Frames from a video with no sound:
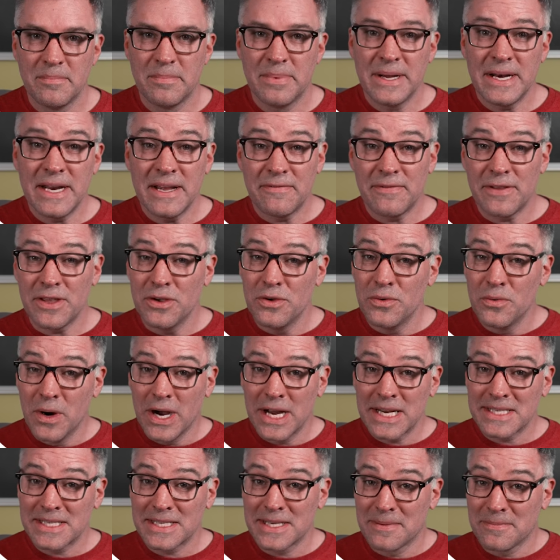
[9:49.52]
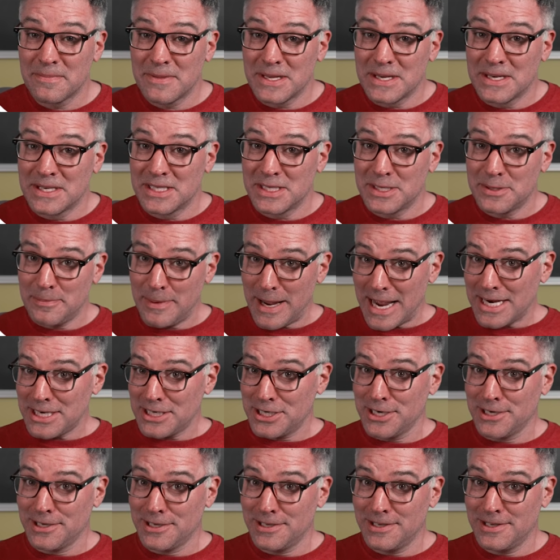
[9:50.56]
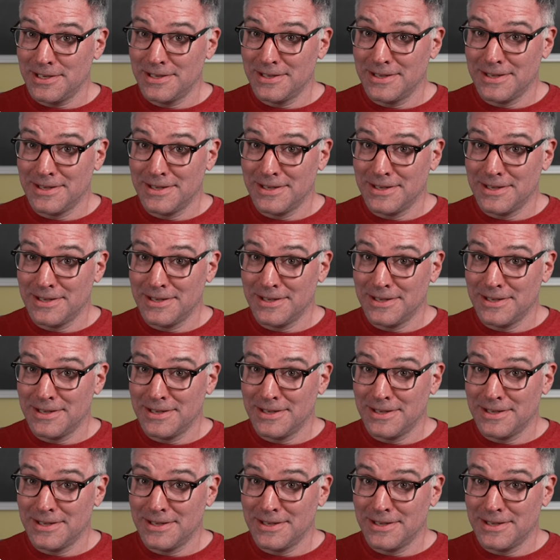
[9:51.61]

But if you want something special,